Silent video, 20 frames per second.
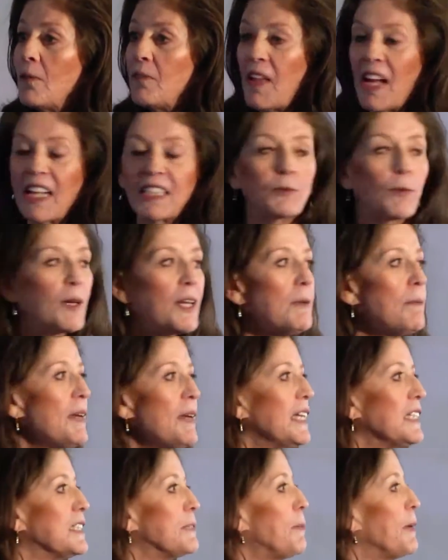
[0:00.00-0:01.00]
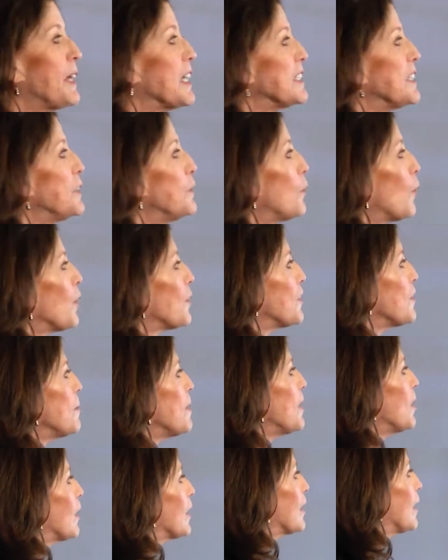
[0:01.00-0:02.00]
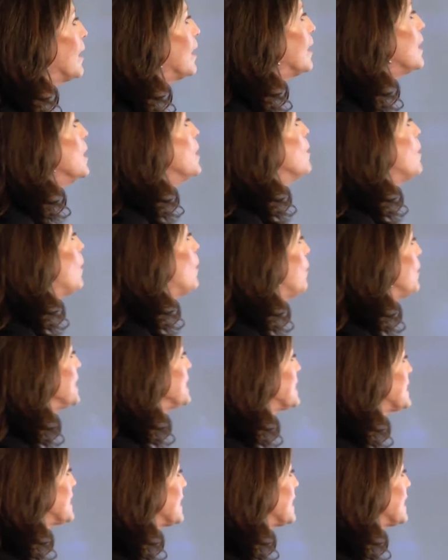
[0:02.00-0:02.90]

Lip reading: That's what he means. Because in North America, when we